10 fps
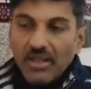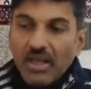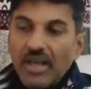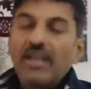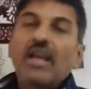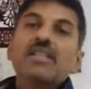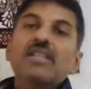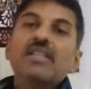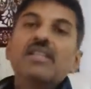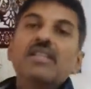and
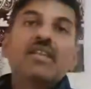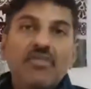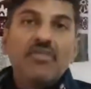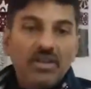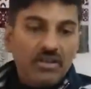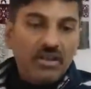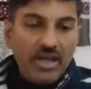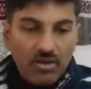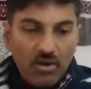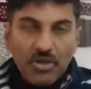Cancerians have a
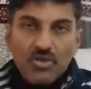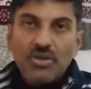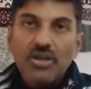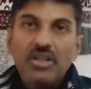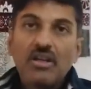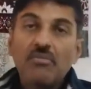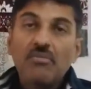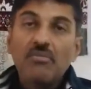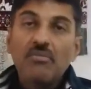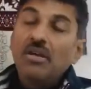higher opportunity,
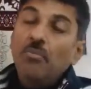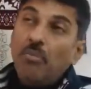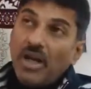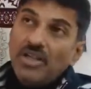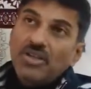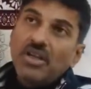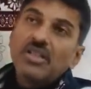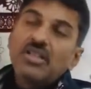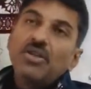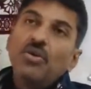and by
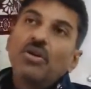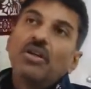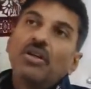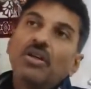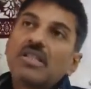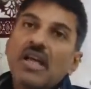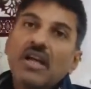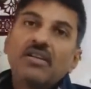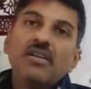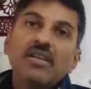chance your
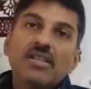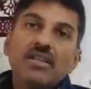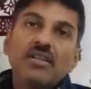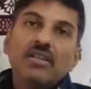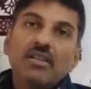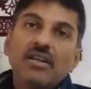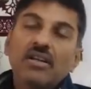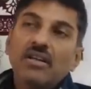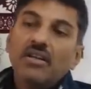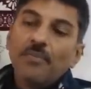Saturn is in
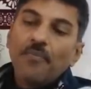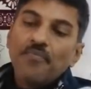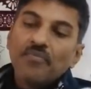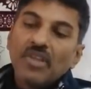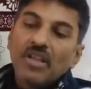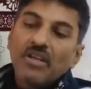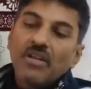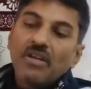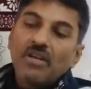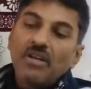the
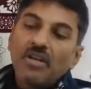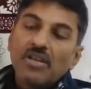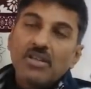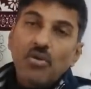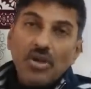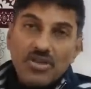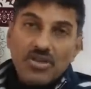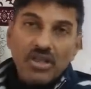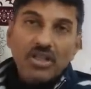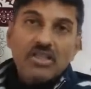
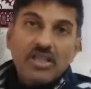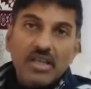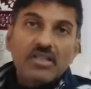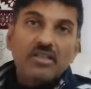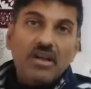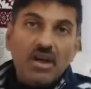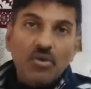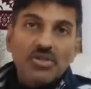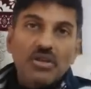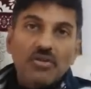original 6th
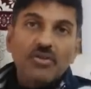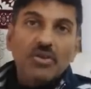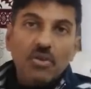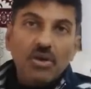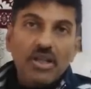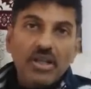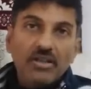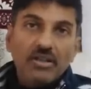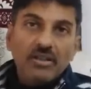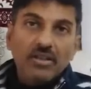house of your Kundli,
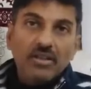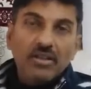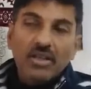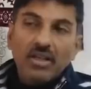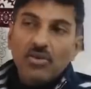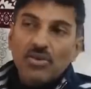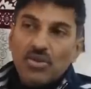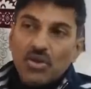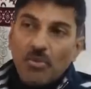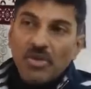your
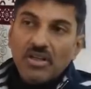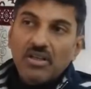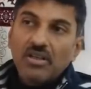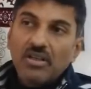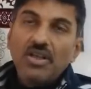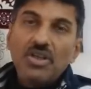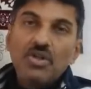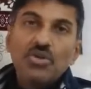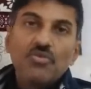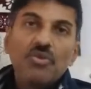stomach
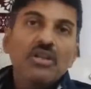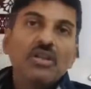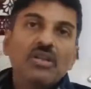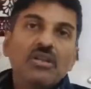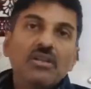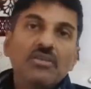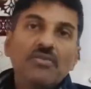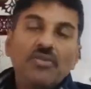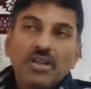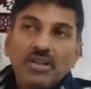issues will
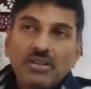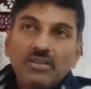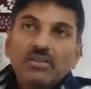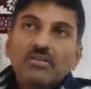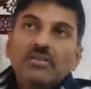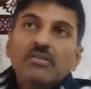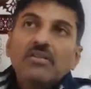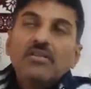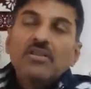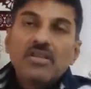further
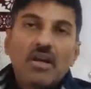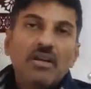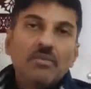start up.